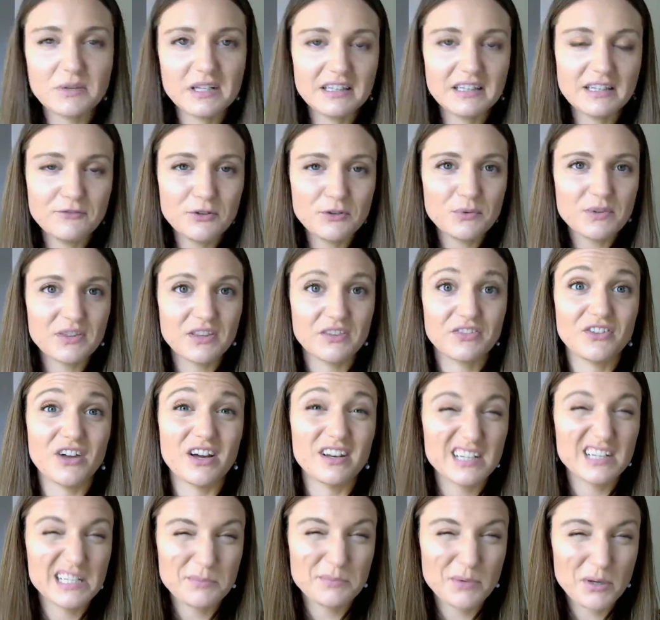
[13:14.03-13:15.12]
leave you with a thought
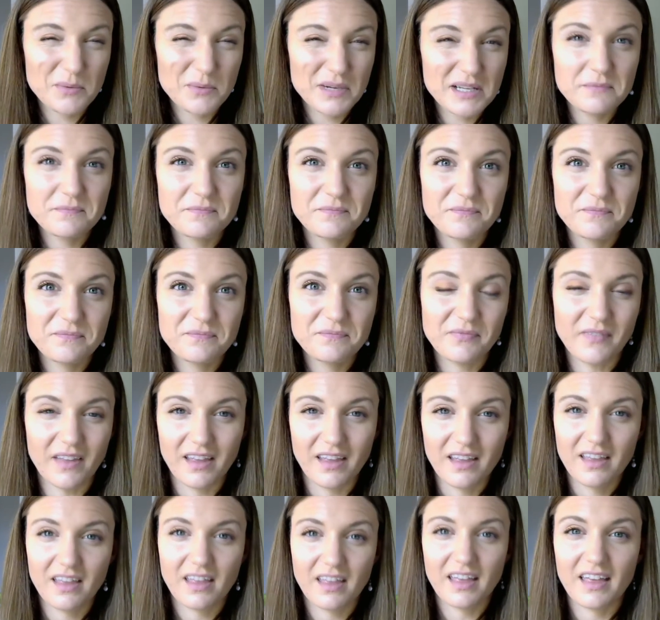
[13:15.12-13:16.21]
experiment.
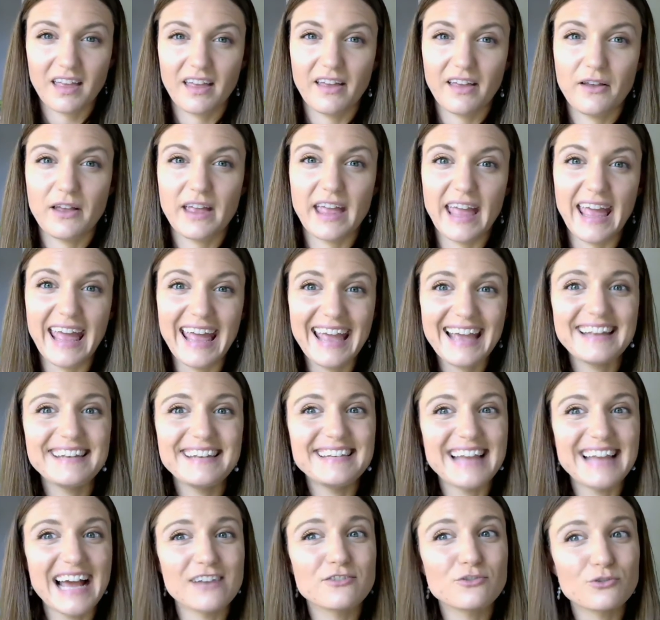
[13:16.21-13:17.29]
Can
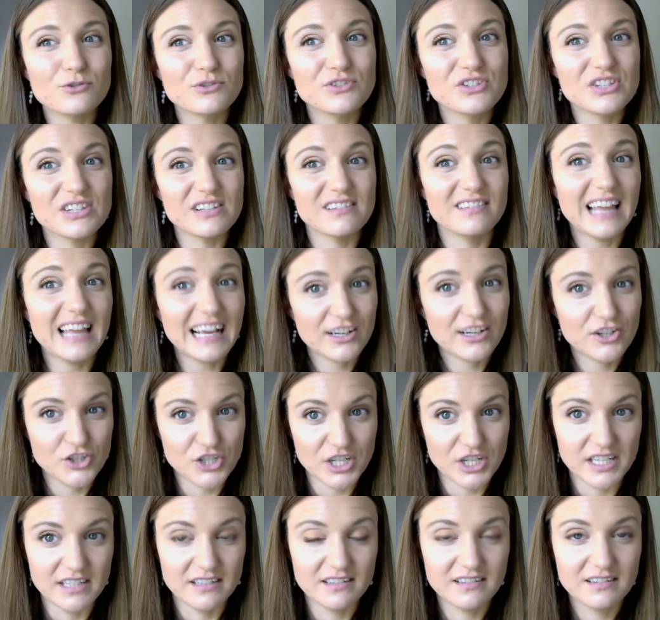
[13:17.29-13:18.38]
natural
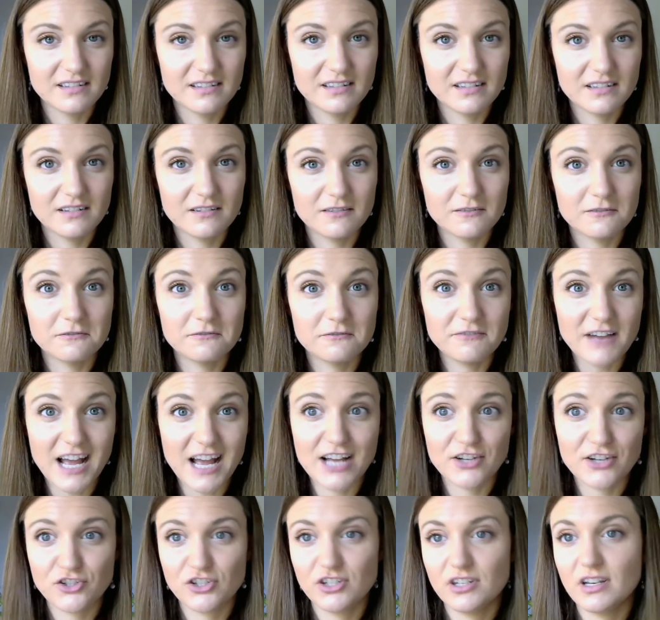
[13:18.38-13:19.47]
selection
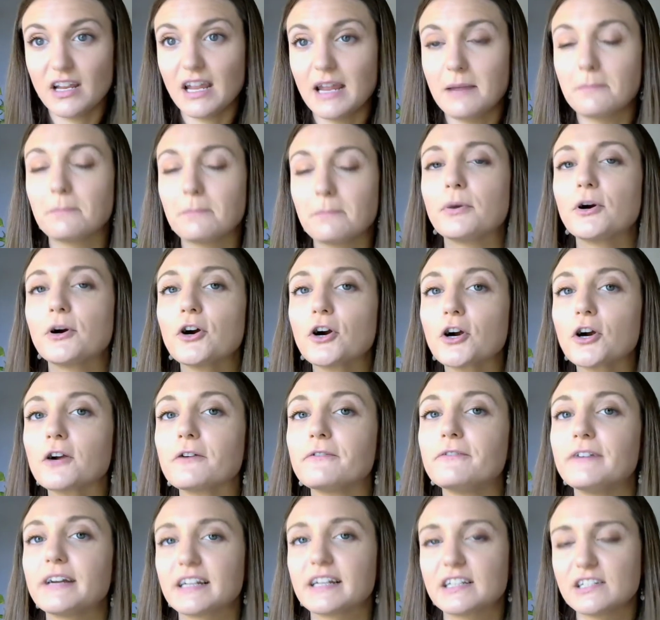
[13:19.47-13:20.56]
fashion a
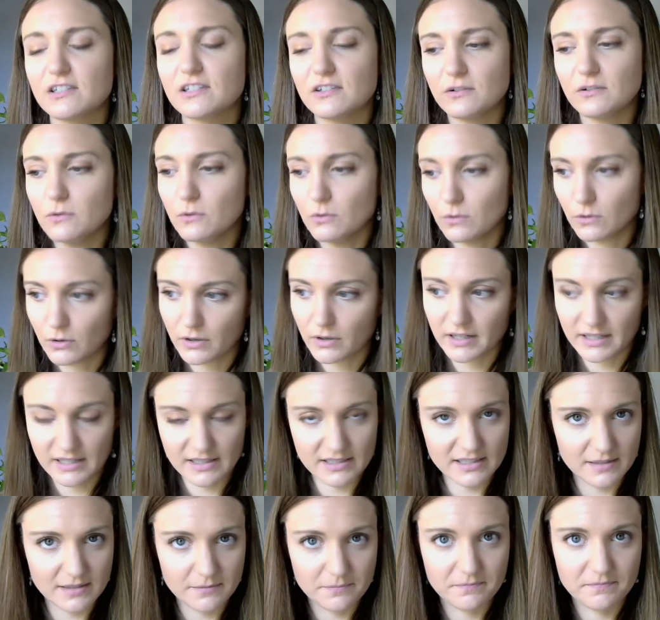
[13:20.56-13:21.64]
perfect
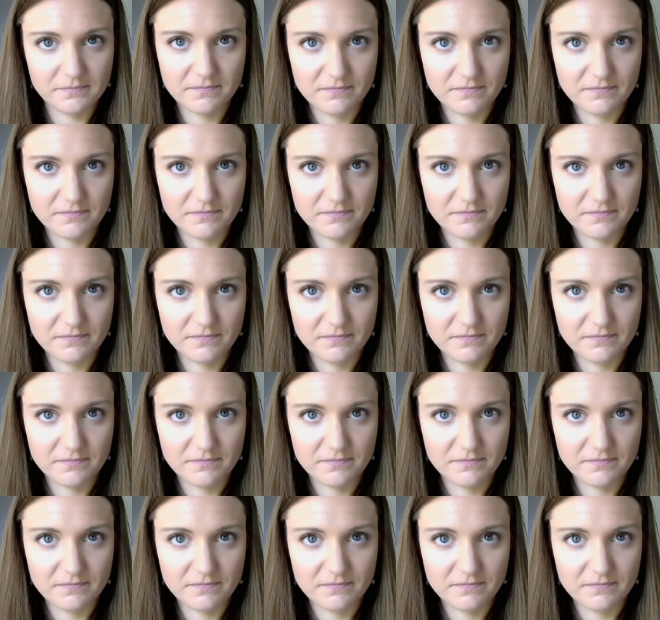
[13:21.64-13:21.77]
organism?